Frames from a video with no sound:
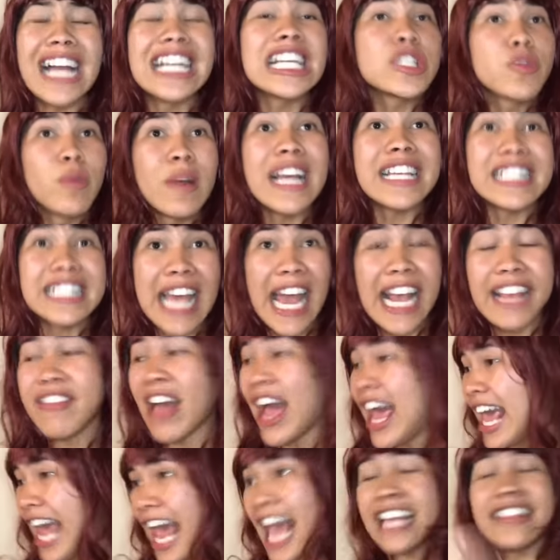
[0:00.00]
I just want to say
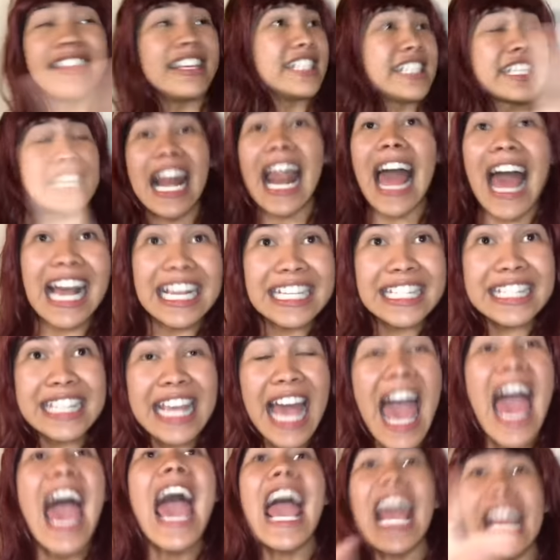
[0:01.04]
that I hate this class,
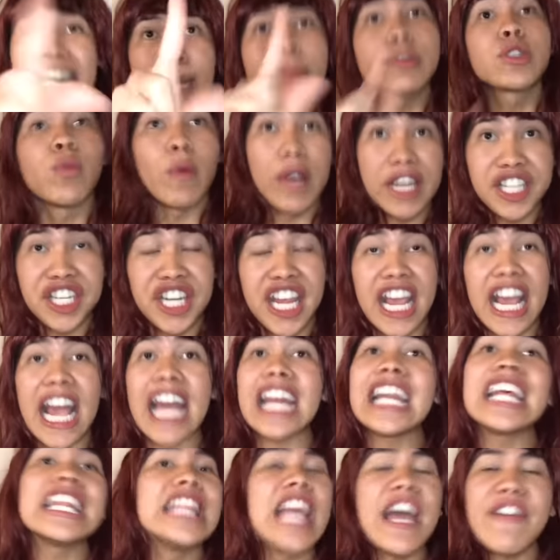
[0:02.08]
and I'm switching,
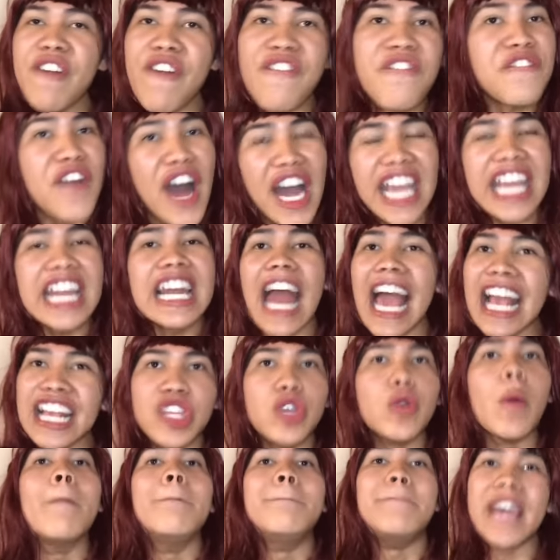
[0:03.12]
and I never fucking like
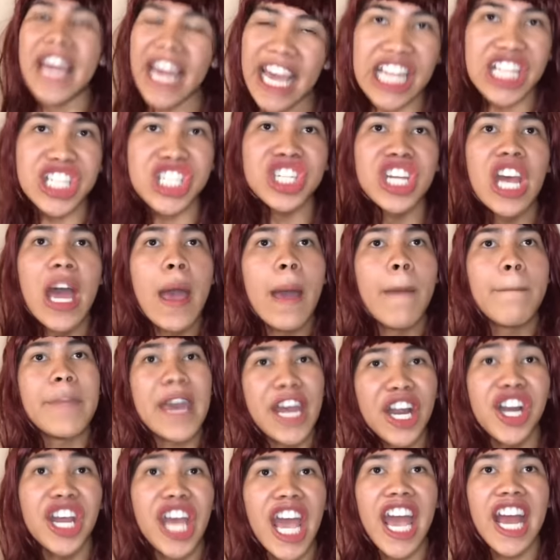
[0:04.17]
you, bitch.
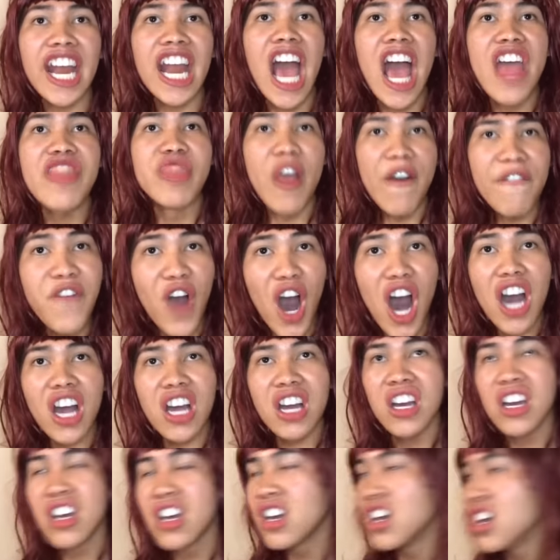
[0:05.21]
Period. The
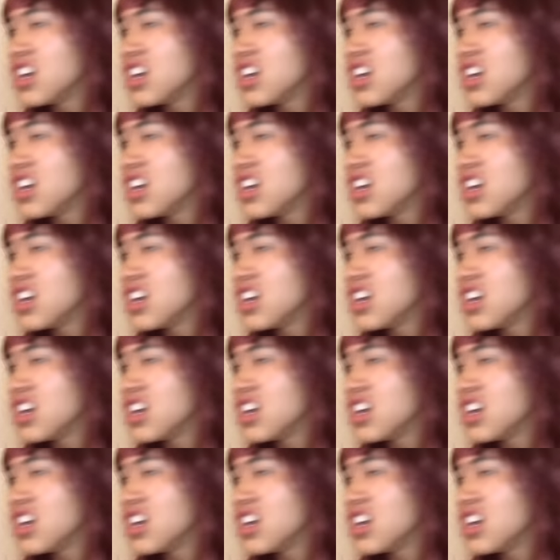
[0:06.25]
fuck?